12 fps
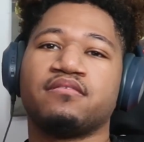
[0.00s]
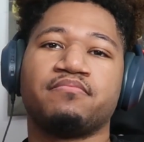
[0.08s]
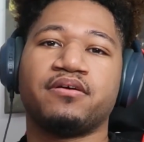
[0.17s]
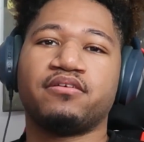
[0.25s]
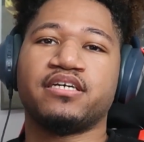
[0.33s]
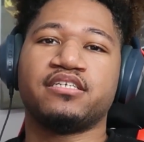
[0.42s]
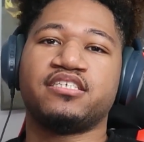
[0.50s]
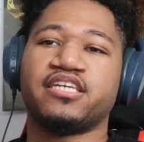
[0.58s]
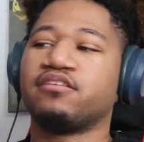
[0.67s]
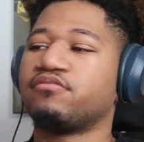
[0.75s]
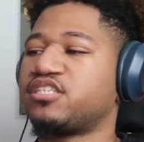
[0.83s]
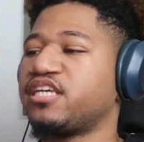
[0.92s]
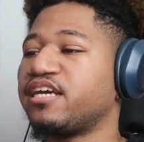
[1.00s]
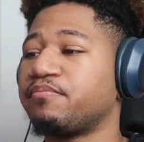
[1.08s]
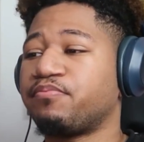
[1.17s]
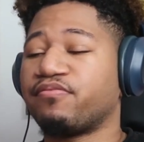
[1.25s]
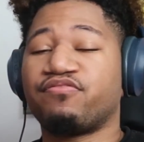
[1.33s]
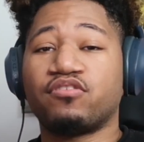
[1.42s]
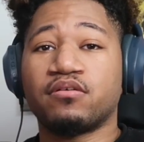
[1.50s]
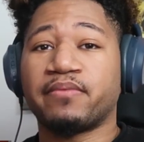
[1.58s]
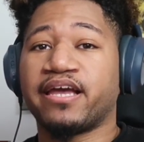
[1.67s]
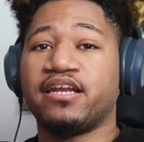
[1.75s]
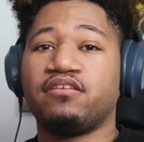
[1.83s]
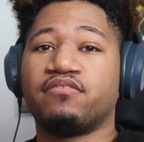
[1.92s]
Bro, in general, she could perform
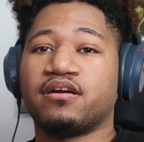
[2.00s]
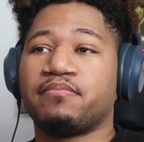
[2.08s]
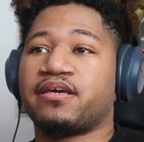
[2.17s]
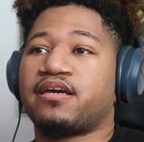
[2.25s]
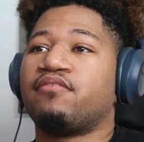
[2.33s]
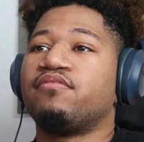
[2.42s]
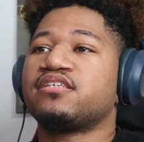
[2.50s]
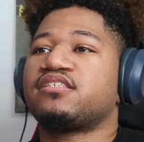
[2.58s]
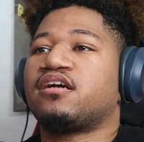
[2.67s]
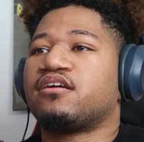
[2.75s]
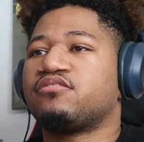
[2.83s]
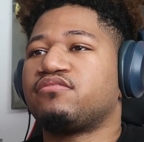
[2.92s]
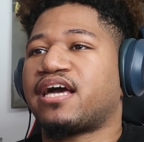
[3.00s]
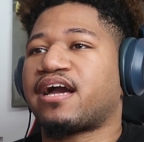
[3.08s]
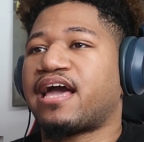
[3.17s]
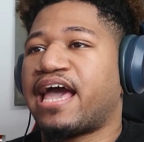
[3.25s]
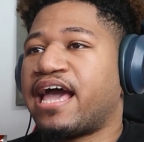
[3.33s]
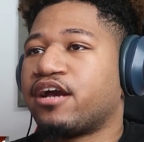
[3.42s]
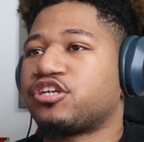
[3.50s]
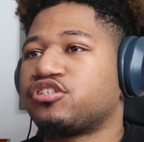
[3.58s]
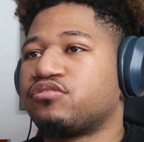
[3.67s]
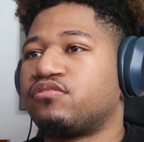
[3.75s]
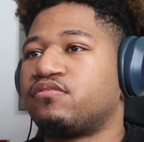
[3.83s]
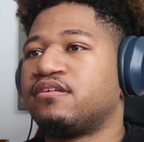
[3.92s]
anywhere, man. I want to see her do like an
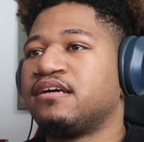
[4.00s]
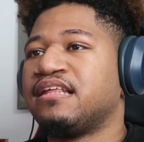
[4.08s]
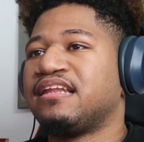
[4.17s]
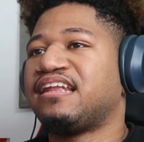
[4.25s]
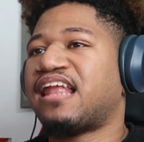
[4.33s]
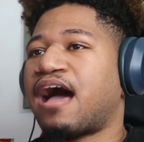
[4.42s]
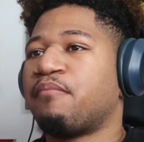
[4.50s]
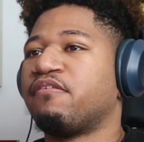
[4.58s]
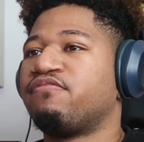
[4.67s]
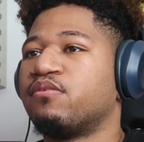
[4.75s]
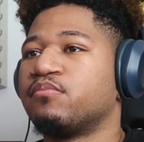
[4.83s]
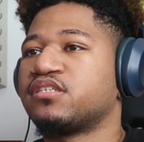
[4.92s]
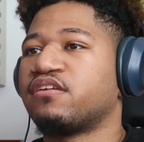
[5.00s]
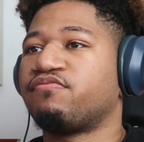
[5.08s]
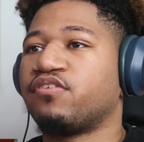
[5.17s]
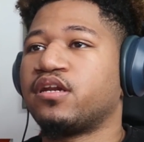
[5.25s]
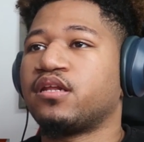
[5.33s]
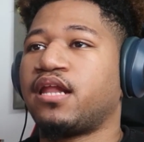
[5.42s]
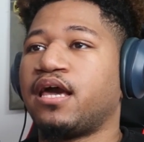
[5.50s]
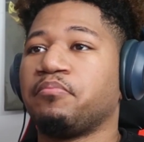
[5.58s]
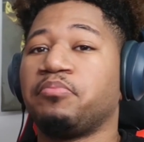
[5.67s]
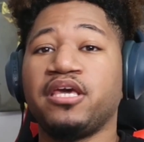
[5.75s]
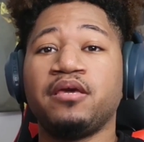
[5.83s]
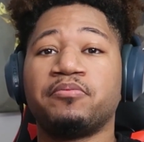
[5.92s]
actual live performance in front of
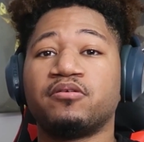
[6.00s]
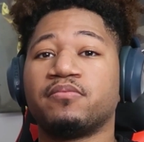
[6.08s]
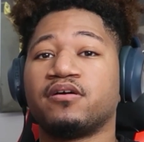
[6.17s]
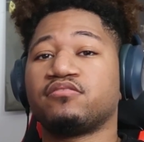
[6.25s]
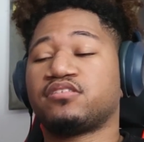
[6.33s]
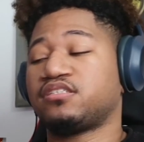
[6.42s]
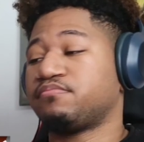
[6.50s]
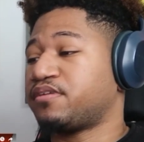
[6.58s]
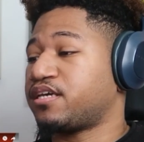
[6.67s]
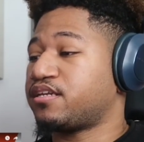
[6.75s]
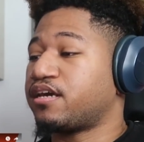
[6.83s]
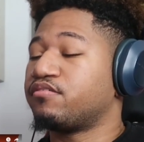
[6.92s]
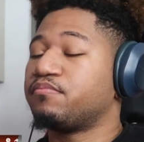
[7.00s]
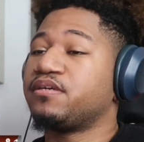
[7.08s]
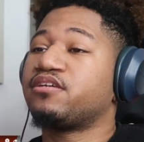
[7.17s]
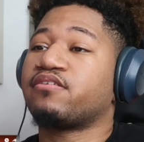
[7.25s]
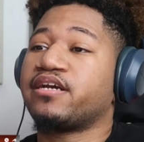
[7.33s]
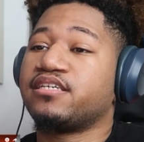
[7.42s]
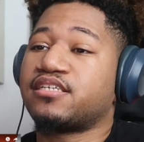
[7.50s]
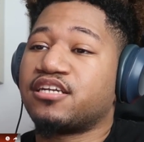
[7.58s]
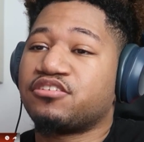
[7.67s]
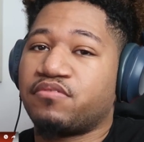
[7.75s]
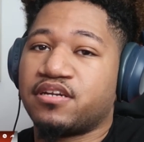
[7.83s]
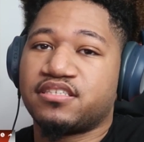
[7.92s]
like people, bro. Man, that would be crazy. I
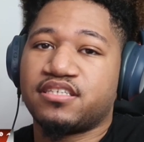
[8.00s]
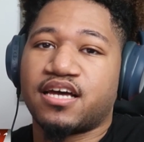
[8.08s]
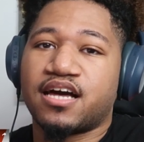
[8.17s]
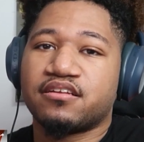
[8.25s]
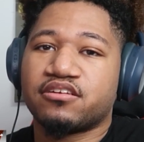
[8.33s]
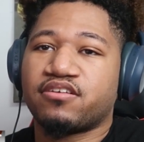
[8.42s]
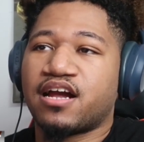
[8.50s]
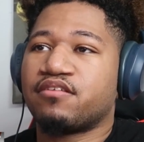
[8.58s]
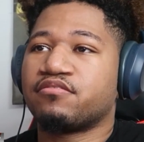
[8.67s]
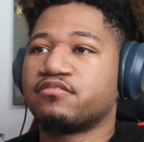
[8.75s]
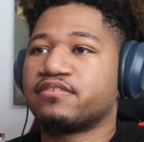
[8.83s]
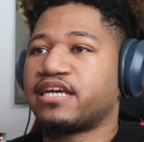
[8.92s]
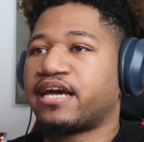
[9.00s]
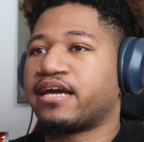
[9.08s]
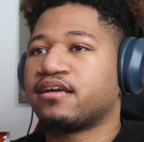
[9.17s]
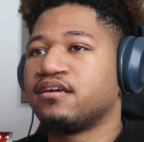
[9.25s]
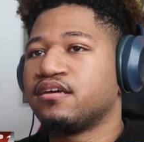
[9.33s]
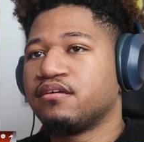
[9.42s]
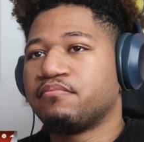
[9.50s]
just want to see how the crowd would react.